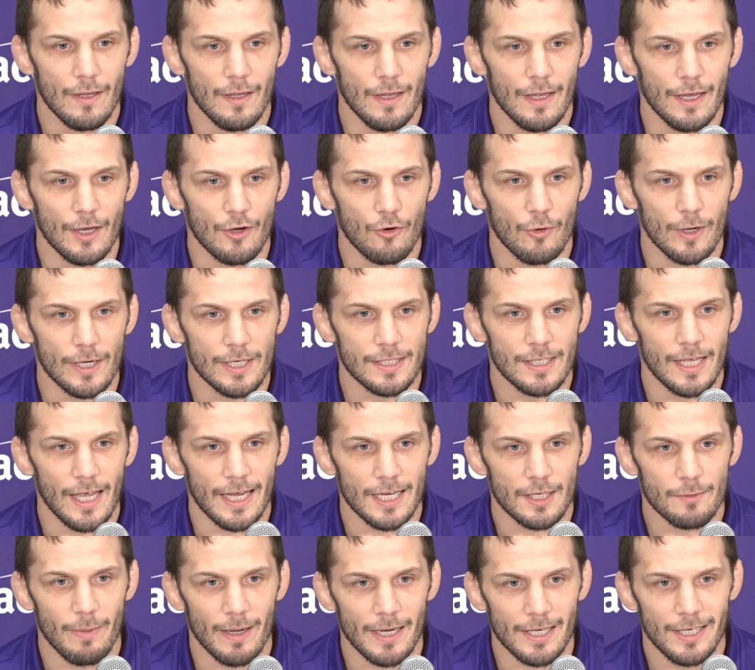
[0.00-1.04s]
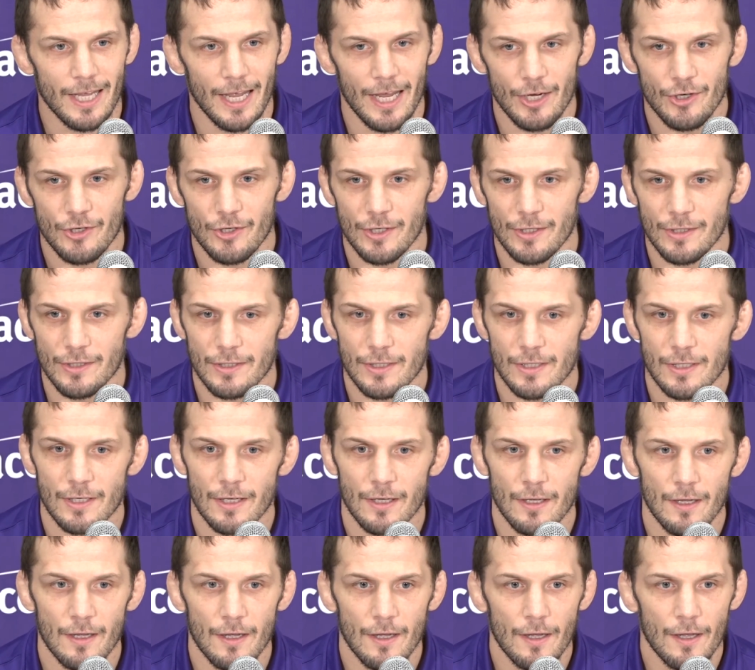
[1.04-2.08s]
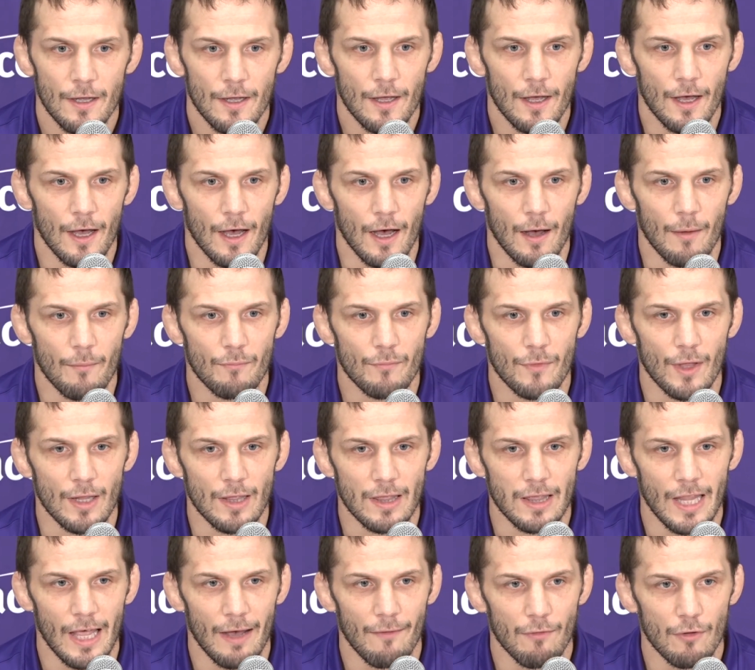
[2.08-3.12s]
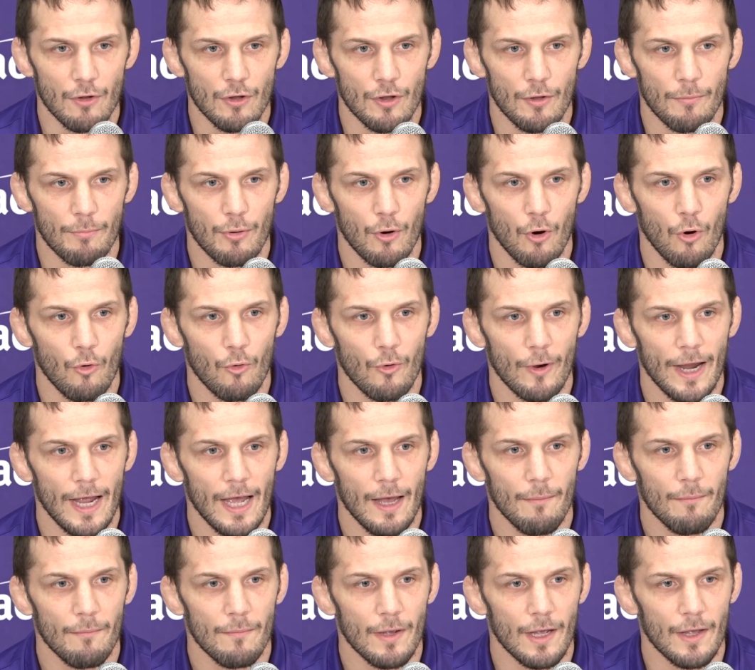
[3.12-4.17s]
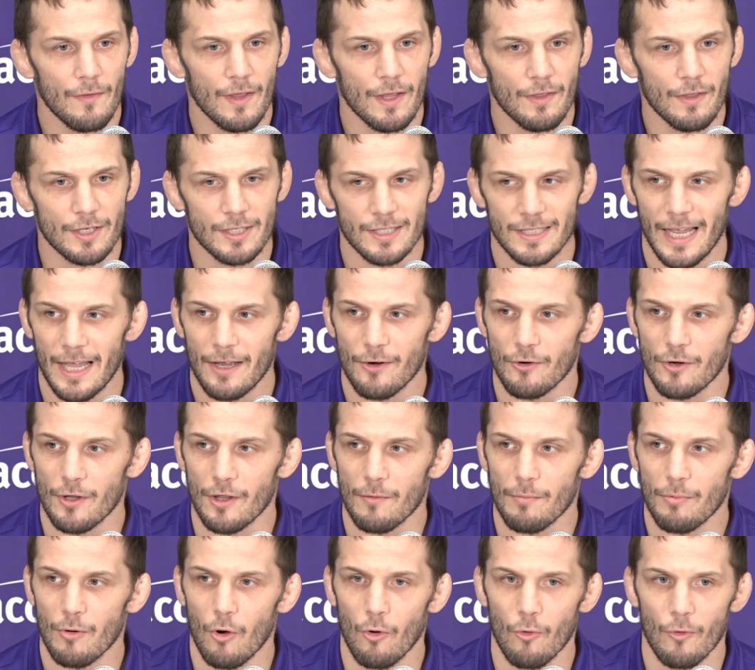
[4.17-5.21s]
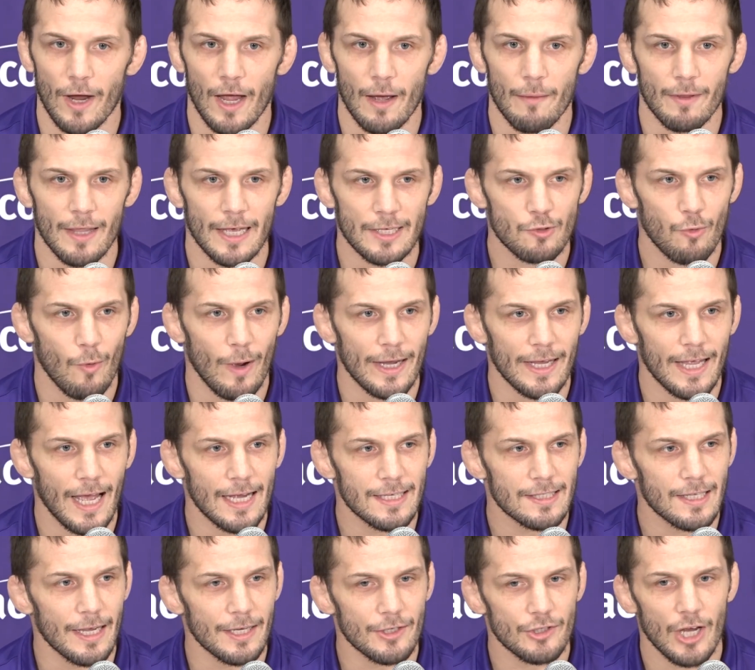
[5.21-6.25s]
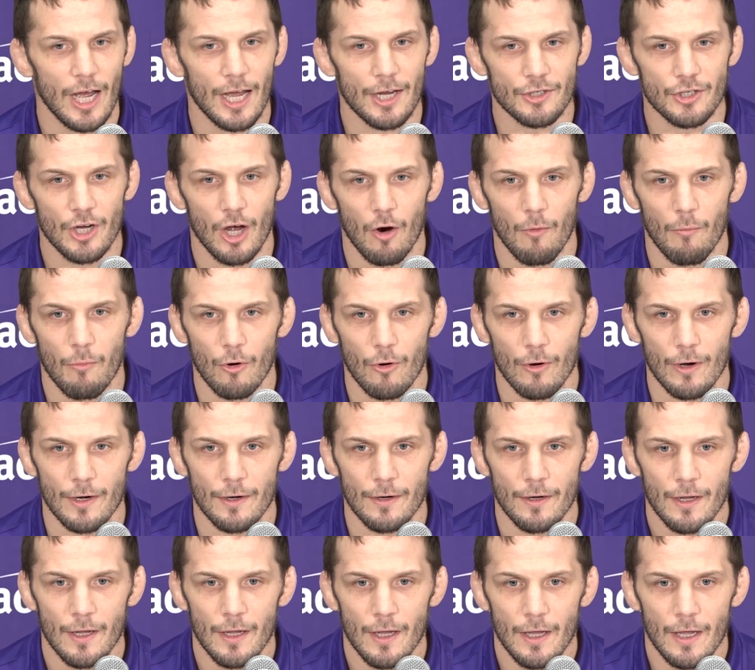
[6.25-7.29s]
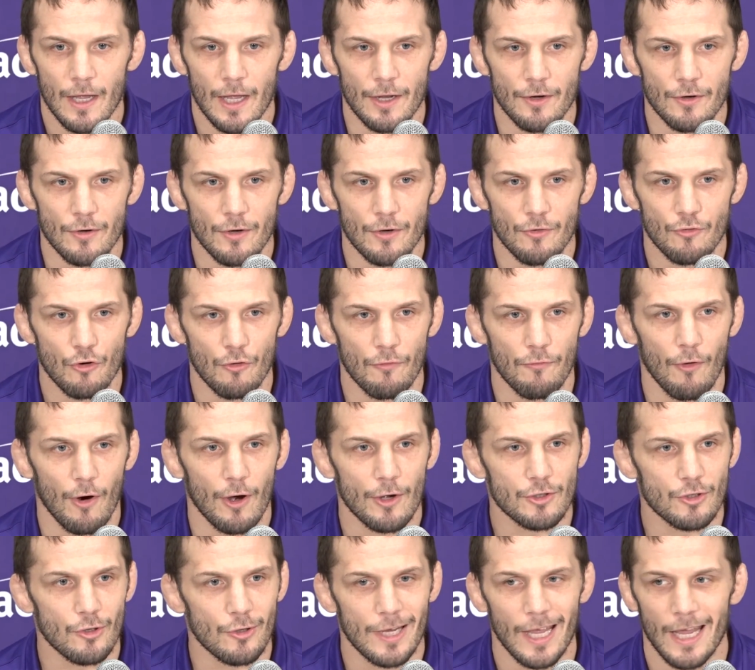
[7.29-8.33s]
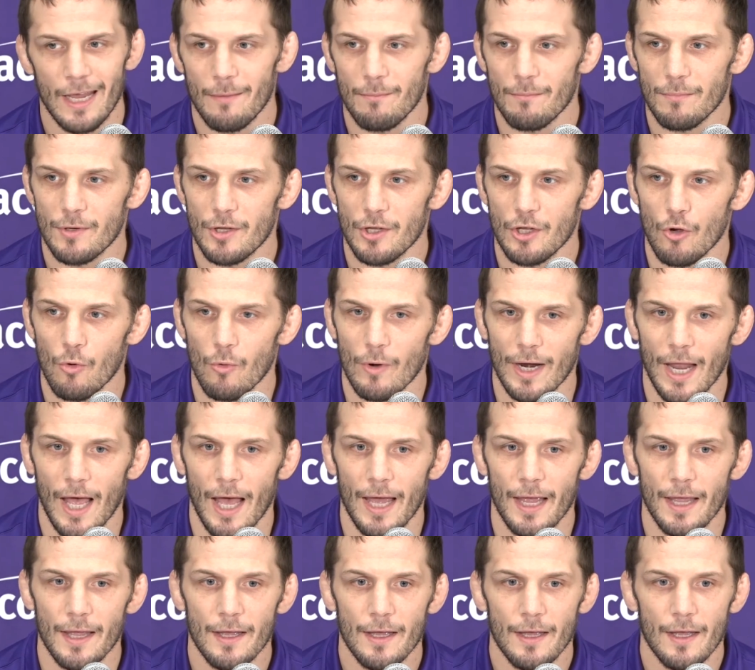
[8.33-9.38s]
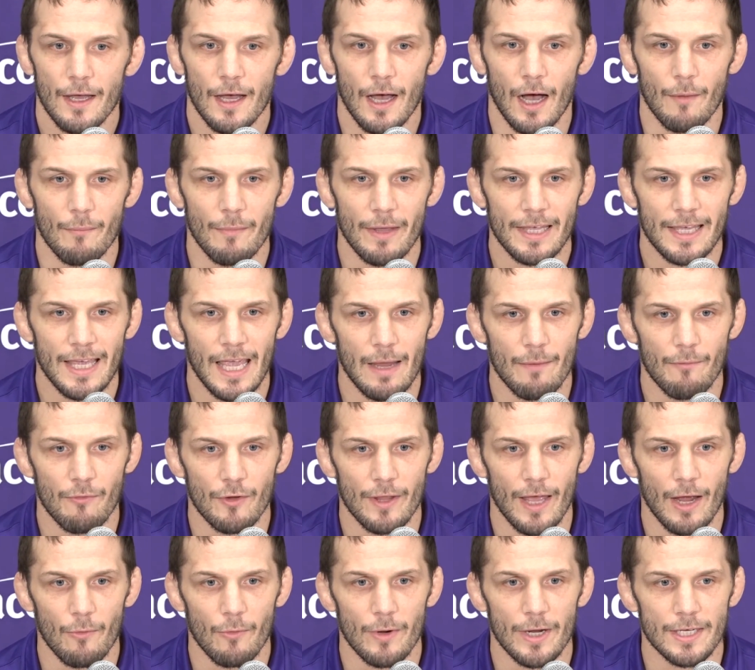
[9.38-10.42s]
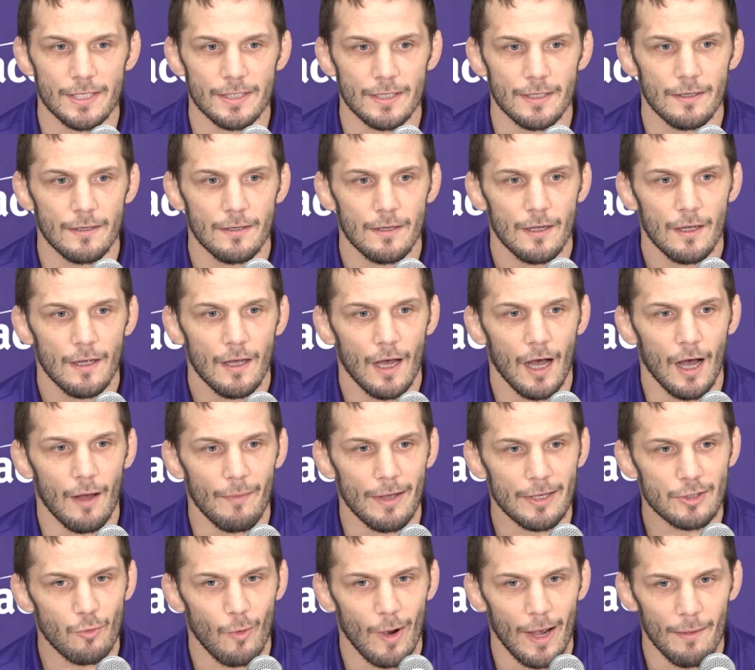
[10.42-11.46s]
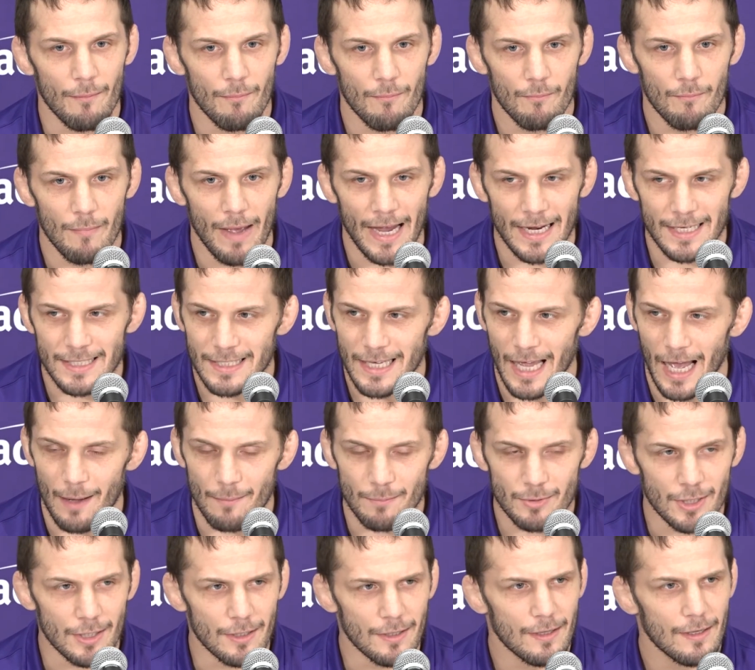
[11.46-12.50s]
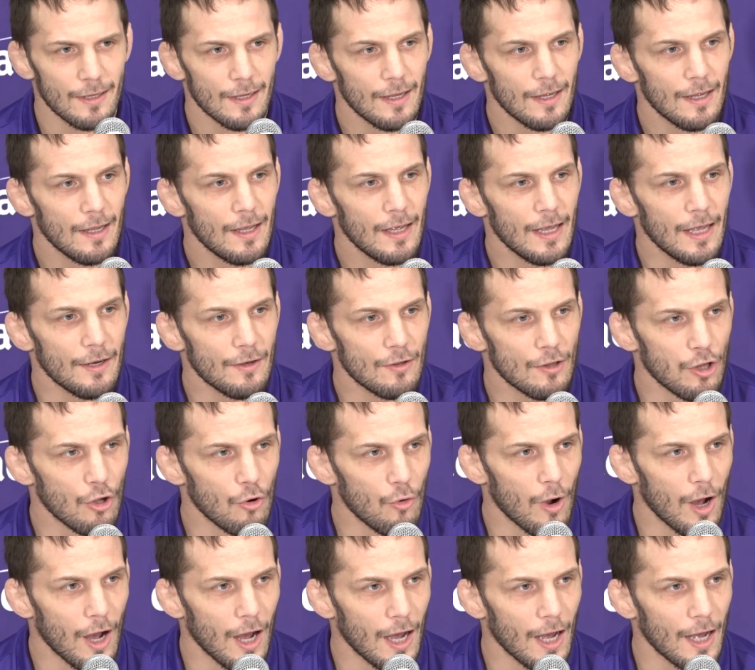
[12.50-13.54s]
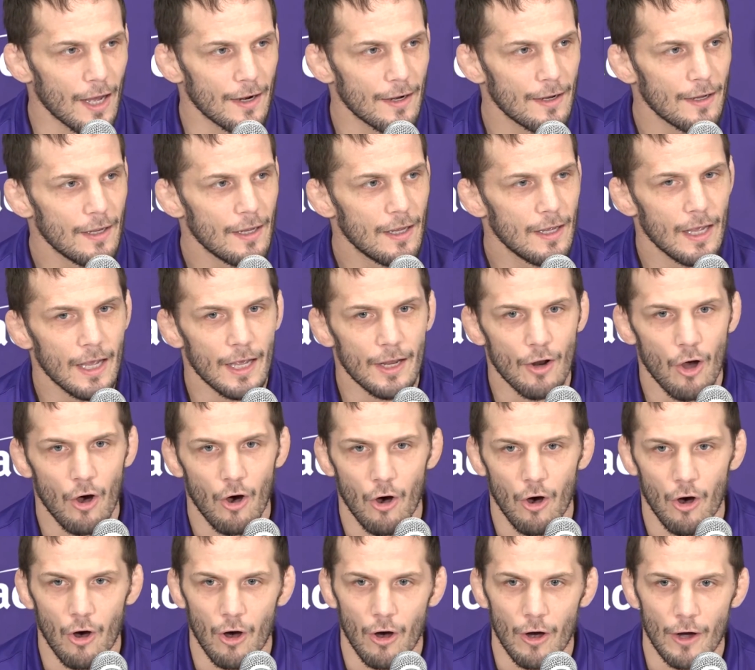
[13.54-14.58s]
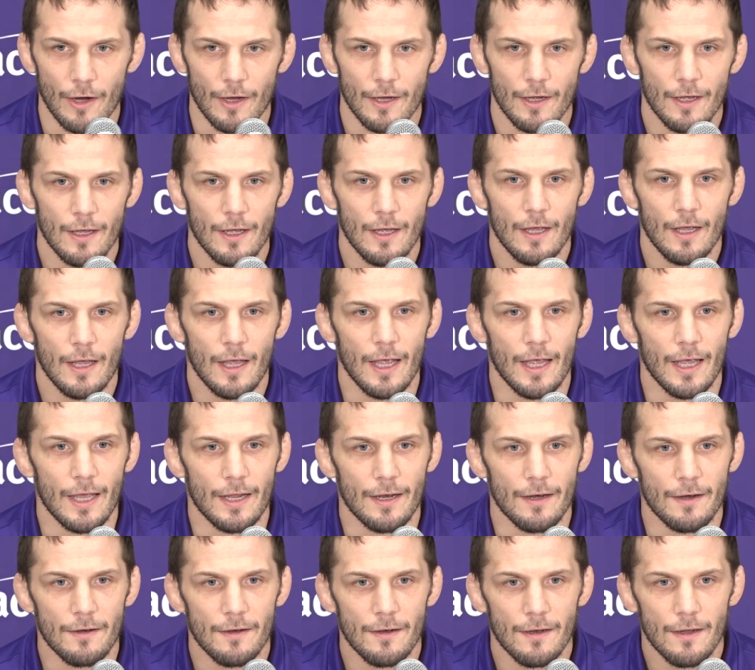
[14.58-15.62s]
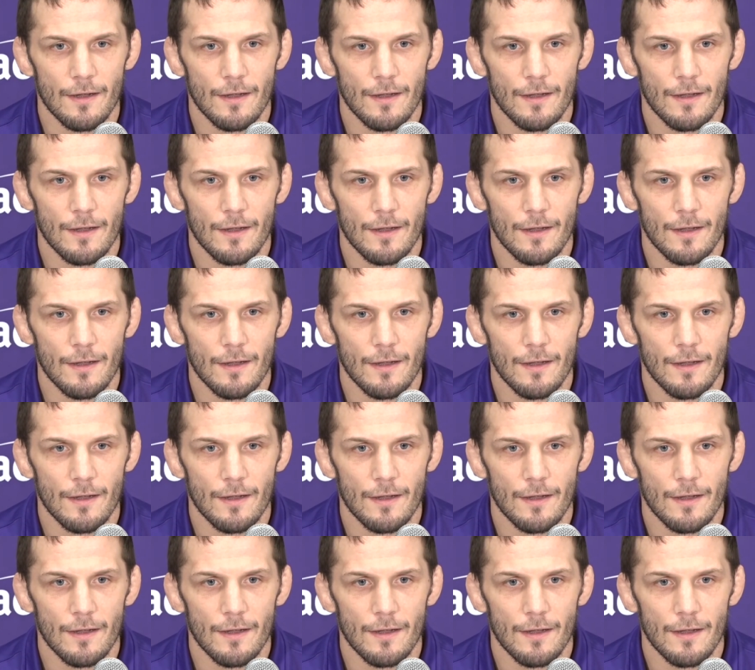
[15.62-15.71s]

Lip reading: increase the expectations, the level of the program, and then the standard of the program. And that's why guys like Josh Elber and Drew Foster came to UNI. They came for that reason. That's why Max Thompson and Lujan and Hogg and